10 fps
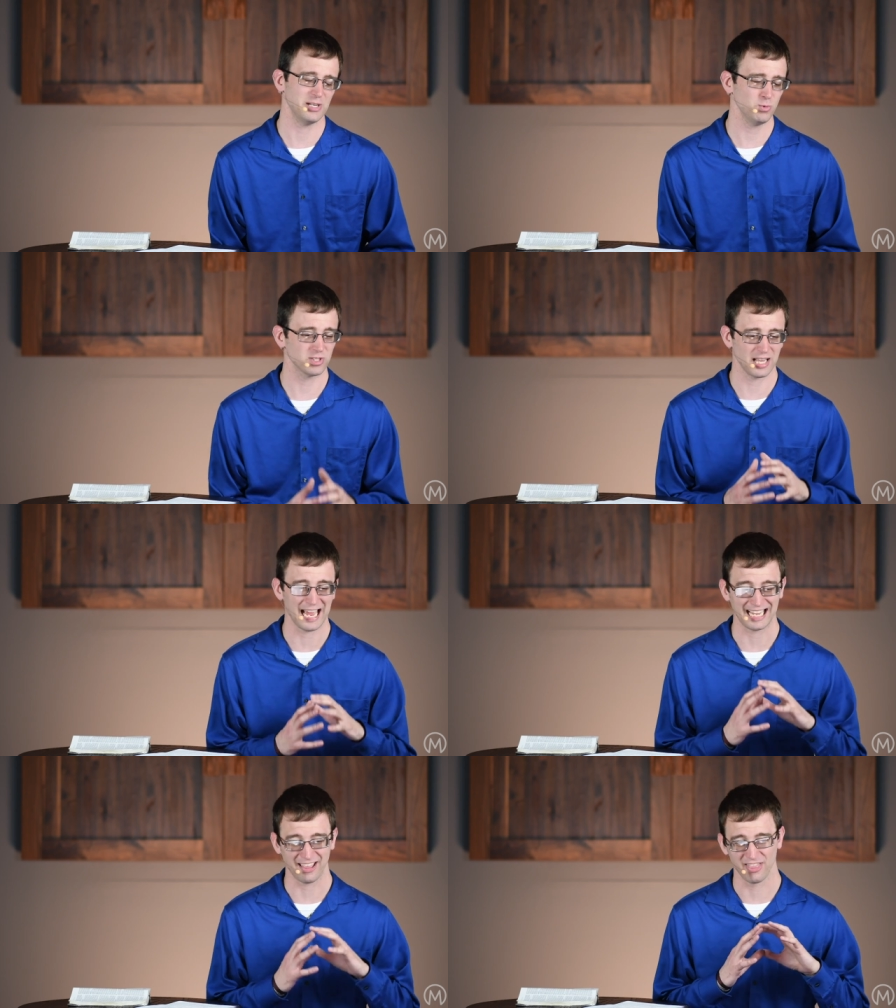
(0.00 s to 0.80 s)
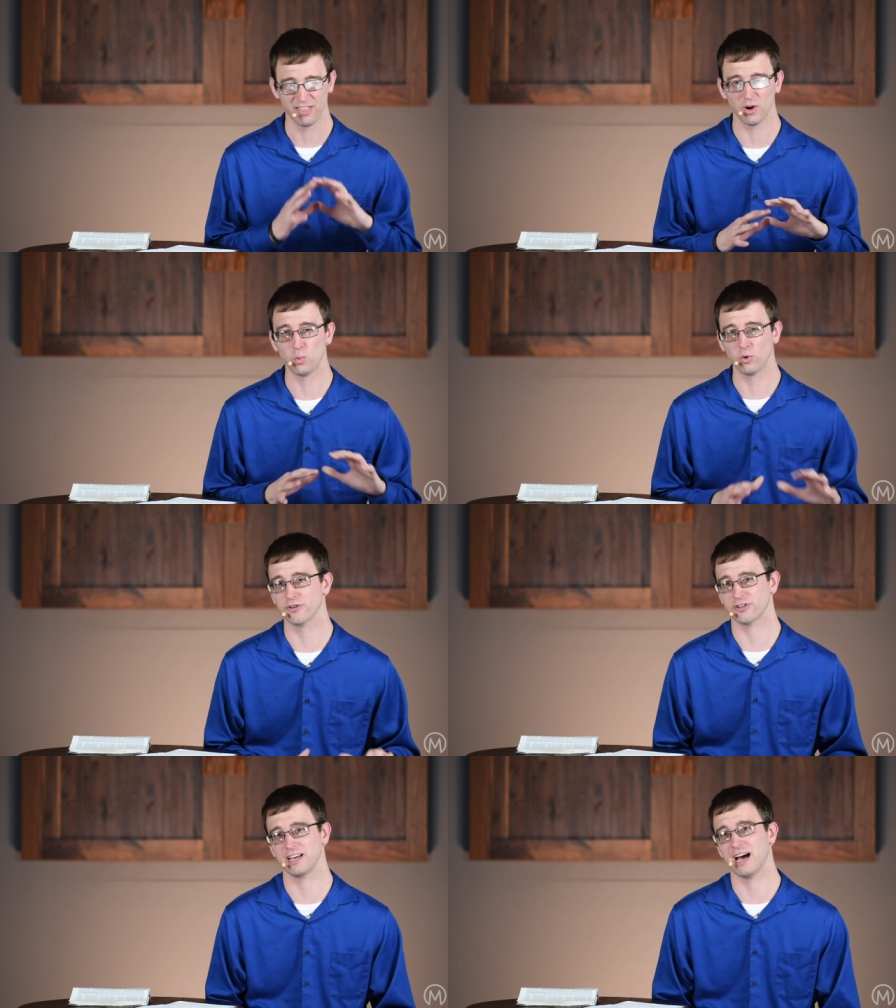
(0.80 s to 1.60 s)
He was like the
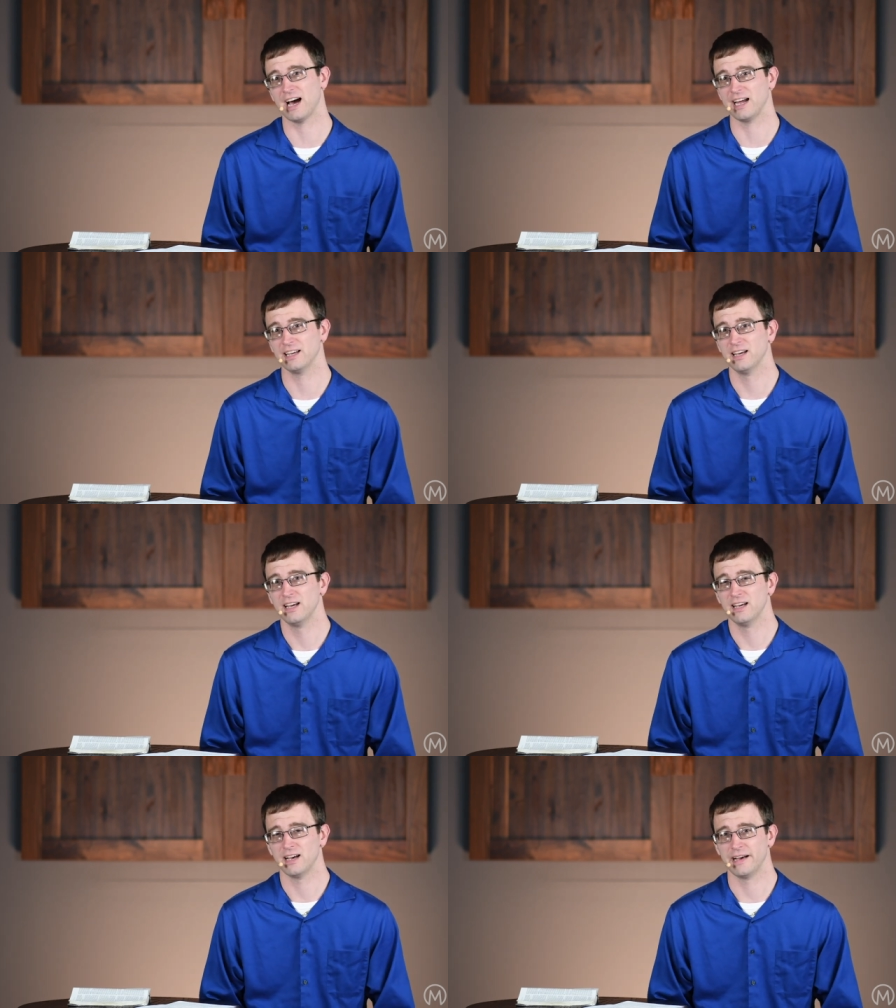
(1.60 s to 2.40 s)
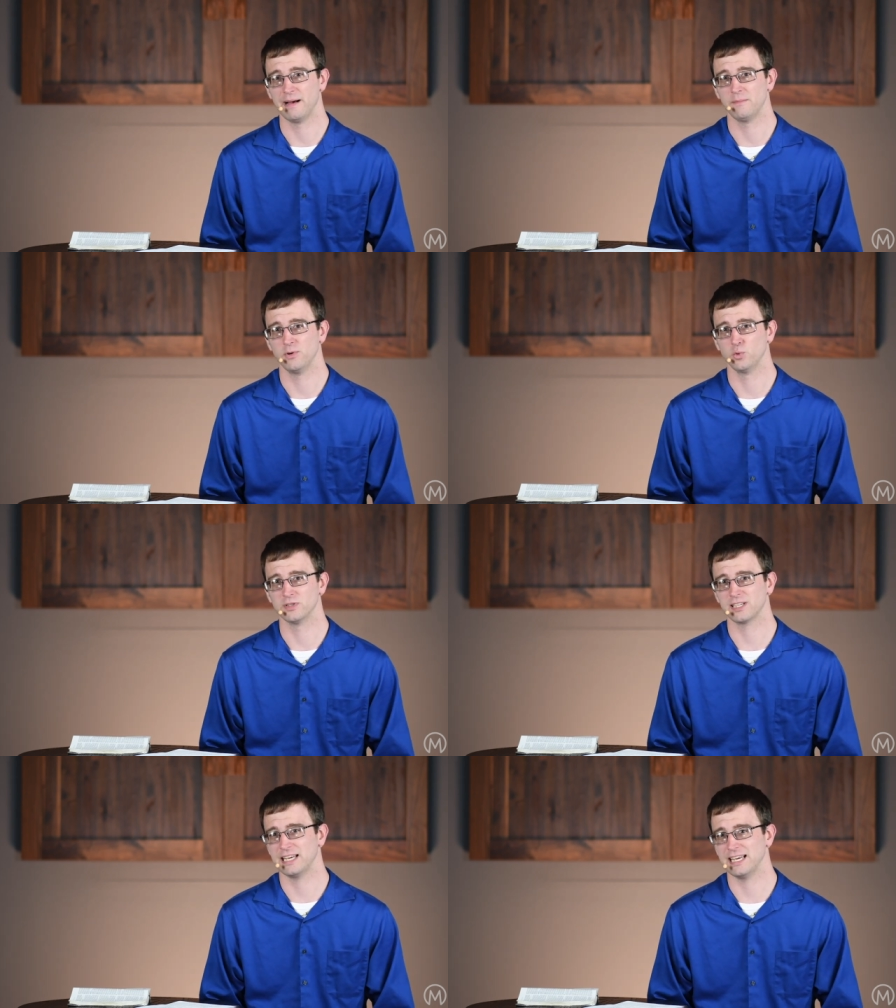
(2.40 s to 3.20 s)
worst guy um, who
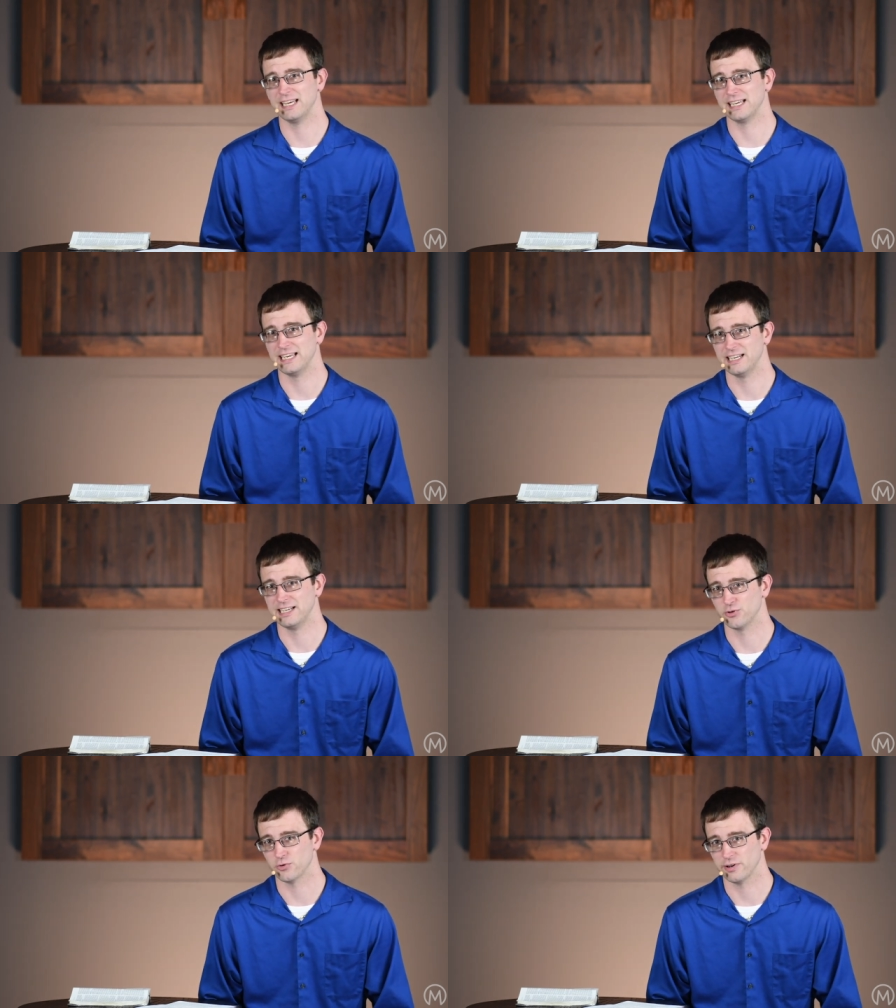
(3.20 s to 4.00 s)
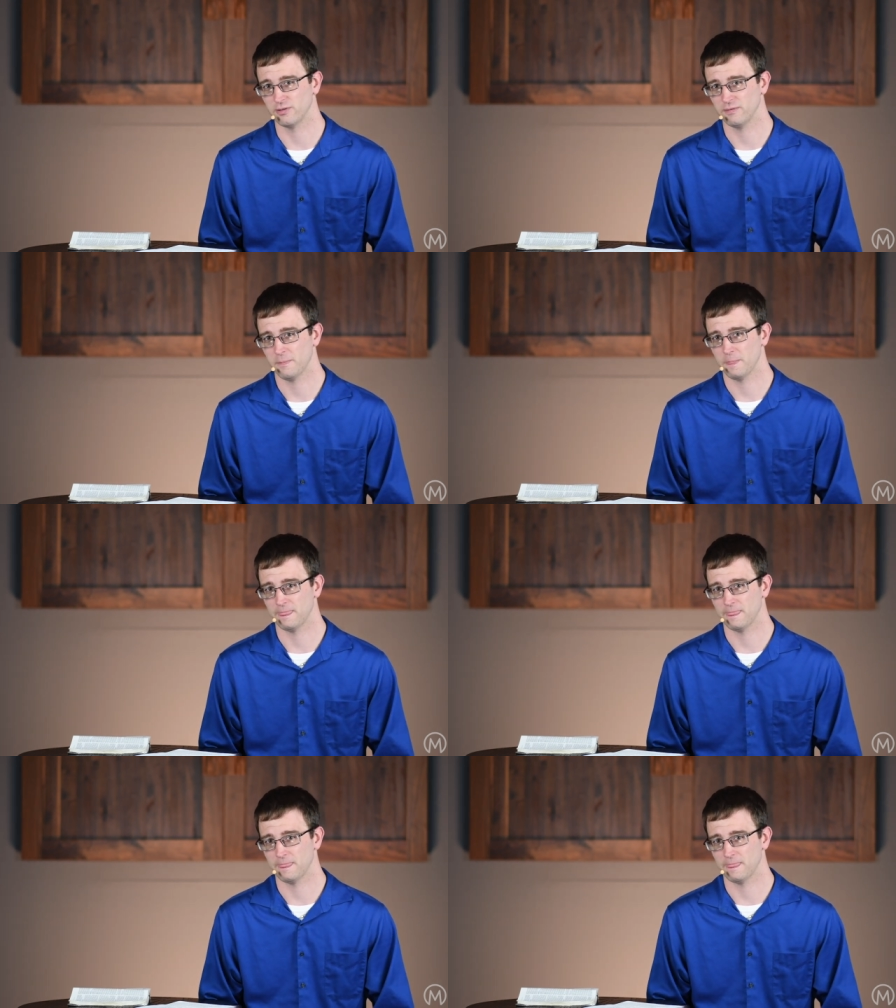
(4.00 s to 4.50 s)
was king in Israel.